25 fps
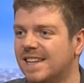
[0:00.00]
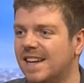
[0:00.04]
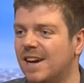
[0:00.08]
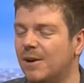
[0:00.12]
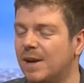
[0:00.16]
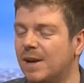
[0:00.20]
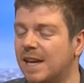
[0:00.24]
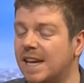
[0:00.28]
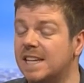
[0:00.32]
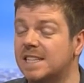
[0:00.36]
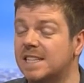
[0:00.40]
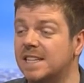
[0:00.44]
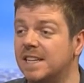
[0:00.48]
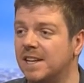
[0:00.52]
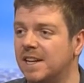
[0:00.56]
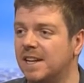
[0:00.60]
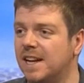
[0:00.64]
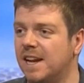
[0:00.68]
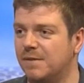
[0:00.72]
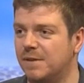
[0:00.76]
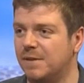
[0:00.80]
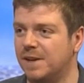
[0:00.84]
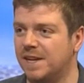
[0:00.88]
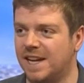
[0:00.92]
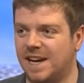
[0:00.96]
Oh, easily an
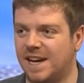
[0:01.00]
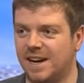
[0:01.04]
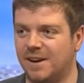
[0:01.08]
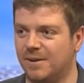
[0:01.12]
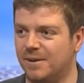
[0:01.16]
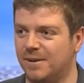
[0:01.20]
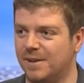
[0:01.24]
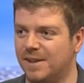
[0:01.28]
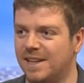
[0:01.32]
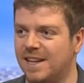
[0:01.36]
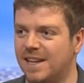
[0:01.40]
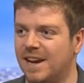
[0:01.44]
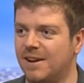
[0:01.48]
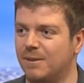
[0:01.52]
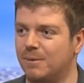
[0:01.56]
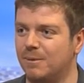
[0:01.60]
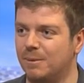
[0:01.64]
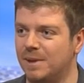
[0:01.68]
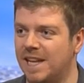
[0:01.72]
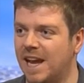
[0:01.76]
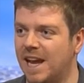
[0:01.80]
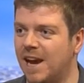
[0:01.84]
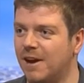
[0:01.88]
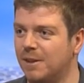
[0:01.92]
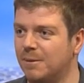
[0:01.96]
11 now.
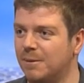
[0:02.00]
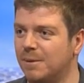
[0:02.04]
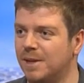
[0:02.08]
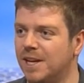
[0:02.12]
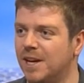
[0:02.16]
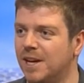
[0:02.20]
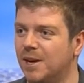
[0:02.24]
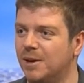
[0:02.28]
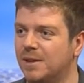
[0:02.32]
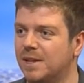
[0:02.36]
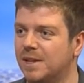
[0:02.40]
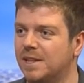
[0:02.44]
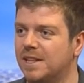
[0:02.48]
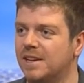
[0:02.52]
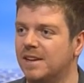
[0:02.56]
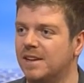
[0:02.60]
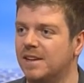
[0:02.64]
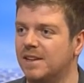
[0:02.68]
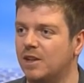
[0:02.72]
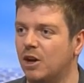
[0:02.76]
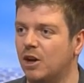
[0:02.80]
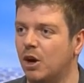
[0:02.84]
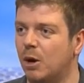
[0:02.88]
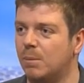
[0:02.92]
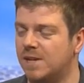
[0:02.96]
Now that we know that
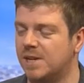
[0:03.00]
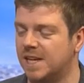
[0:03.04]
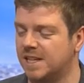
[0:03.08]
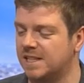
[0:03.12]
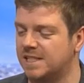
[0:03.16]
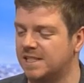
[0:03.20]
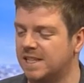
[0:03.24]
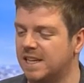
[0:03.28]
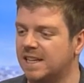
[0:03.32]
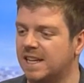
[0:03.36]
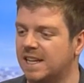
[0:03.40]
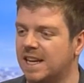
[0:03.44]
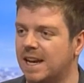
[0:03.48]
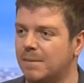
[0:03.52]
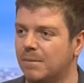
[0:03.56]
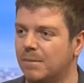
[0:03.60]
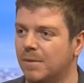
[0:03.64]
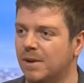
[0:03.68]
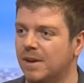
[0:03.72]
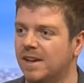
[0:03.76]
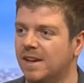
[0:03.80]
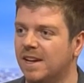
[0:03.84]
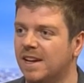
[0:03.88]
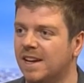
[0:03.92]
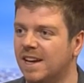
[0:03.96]
the object is in
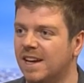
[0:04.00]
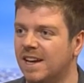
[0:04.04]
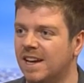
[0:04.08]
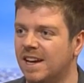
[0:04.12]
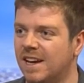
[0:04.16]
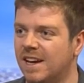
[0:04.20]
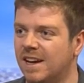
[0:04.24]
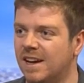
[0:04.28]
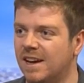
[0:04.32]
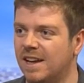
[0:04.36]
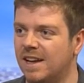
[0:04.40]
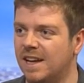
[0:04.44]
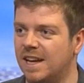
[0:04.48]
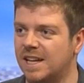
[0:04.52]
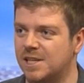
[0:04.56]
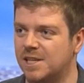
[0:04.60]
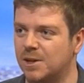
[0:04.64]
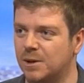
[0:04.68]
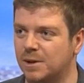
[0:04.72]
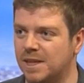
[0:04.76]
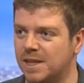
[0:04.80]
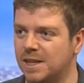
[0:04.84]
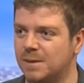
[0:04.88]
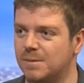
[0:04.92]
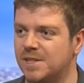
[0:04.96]
camera, it
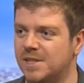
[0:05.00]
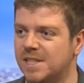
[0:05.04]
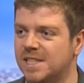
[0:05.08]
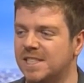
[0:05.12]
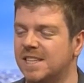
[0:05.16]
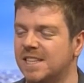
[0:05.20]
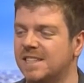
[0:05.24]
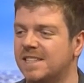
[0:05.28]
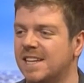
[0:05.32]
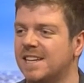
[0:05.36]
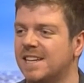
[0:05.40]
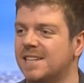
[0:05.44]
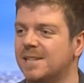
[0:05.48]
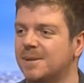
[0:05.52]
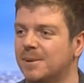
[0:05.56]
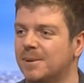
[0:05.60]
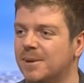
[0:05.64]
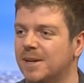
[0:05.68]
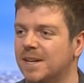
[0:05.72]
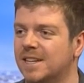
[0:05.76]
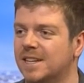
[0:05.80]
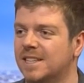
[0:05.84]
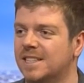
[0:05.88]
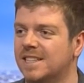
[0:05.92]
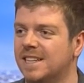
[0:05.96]
took the images, the data
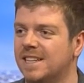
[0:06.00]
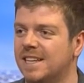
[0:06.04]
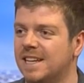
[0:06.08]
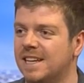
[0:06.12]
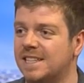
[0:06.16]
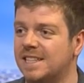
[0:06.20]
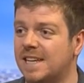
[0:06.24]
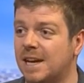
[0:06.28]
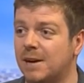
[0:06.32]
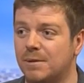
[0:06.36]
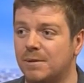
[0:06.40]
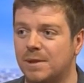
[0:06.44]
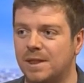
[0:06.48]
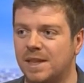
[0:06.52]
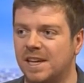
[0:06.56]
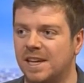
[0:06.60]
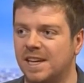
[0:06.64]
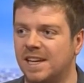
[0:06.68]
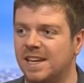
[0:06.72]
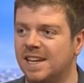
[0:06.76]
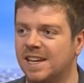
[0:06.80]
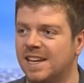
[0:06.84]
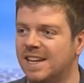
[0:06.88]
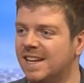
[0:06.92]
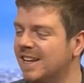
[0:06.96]
works, it's
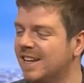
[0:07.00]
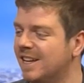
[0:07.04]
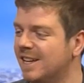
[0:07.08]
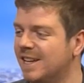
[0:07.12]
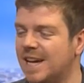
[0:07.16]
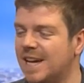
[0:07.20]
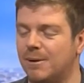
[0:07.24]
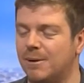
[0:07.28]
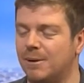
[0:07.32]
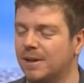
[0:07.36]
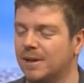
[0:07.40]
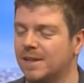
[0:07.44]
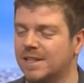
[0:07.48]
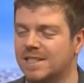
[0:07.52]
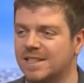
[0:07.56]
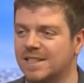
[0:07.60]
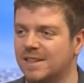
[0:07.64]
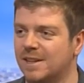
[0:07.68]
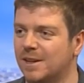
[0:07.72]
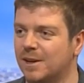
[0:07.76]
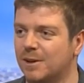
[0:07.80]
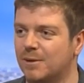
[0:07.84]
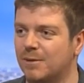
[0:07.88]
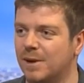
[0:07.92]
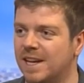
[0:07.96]
healthy, now it looks
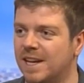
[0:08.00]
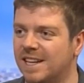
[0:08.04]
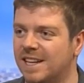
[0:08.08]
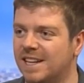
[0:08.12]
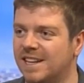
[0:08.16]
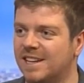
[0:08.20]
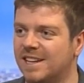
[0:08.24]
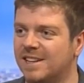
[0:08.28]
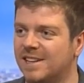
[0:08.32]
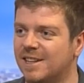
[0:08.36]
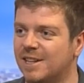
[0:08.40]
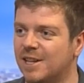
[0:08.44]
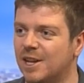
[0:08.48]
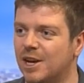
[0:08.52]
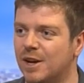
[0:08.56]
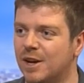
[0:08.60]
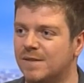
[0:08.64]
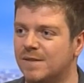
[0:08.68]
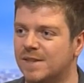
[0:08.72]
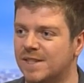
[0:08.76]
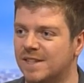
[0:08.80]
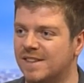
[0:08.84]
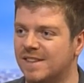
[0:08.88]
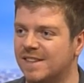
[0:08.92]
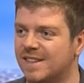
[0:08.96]
great. The
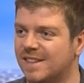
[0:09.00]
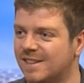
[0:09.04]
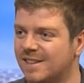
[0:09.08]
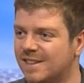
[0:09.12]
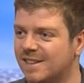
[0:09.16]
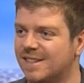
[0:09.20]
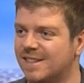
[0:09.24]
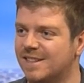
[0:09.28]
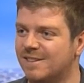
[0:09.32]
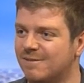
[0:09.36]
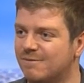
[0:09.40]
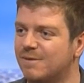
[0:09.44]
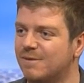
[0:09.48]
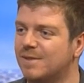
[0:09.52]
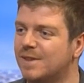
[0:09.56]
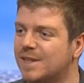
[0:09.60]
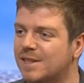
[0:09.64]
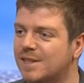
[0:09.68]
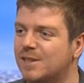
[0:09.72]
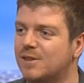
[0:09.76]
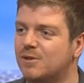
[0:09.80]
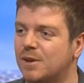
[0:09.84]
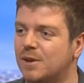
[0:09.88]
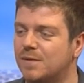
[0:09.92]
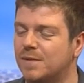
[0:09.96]
nerves are
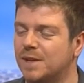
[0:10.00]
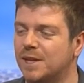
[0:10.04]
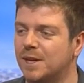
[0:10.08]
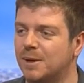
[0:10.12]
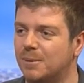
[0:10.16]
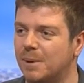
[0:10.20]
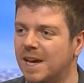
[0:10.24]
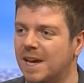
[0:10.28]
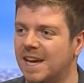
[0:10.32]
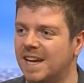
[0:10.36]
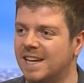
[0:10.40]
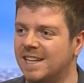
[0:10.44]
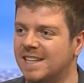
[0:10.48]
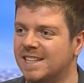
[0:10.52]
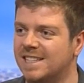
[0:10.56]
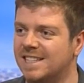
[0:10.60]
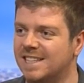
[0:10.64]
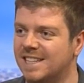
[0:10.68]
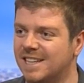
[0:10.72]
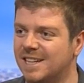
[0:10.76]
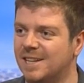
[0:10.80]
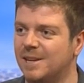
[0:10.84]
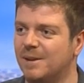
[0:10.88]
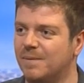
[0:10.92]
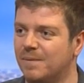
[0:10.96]
drifting away and
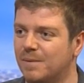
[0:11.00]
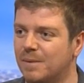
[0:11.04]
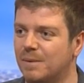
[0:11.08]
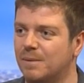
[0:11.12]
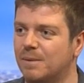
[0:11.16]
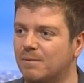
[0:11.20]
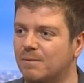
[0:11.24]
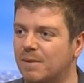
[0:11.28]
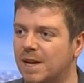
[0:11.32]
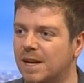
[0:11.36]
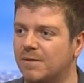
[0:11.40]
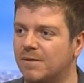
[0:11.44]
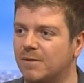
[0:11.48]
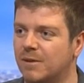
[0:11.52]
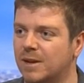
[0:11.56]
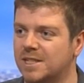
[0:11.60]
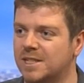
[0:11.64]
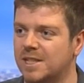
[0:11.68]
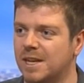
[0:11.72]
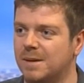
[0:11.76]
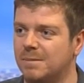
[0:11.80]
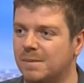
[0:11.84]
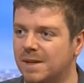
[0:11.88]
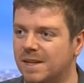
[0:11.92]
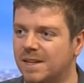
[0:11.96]
ready for
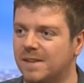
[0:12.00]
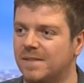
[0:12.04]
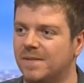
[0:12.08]
excitement.